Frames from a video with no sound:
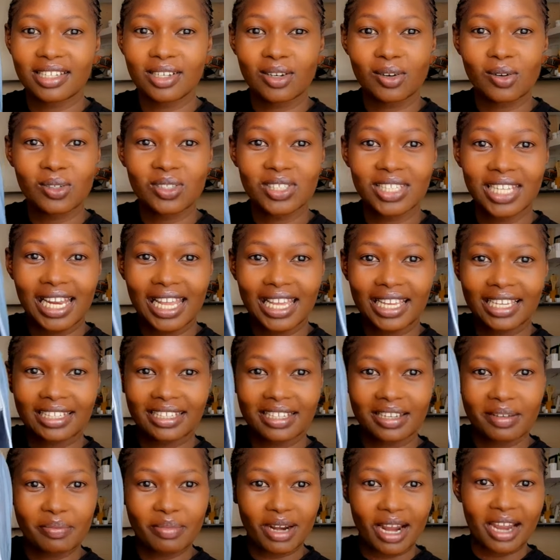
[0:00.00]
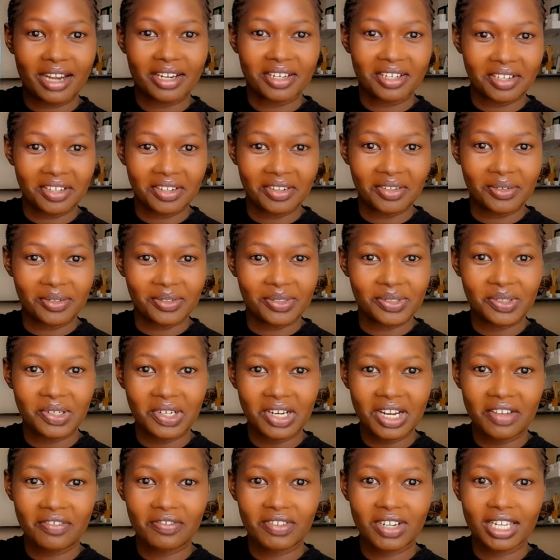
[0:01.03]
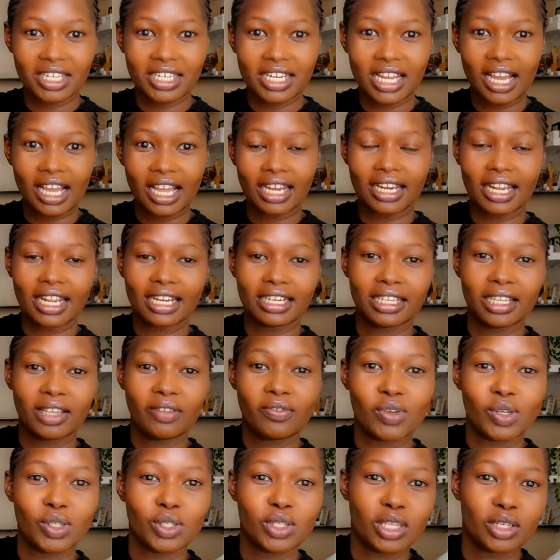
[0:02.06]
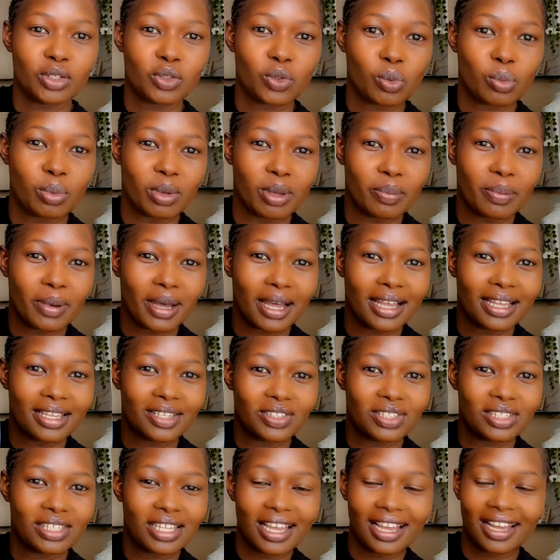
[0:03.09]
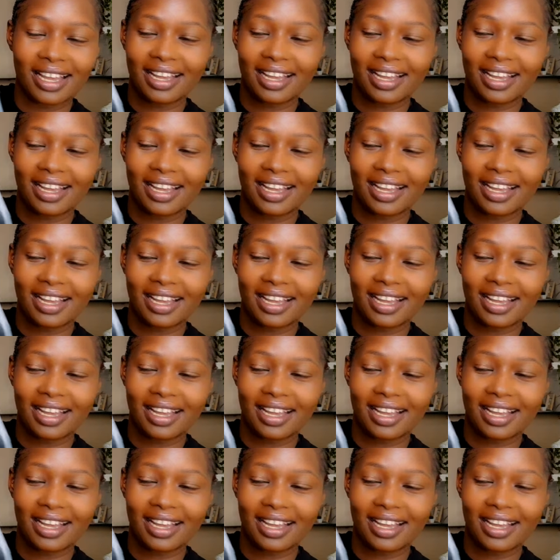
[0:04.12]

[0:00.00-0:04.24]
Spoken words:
It looks like me brand new. Even the two papers,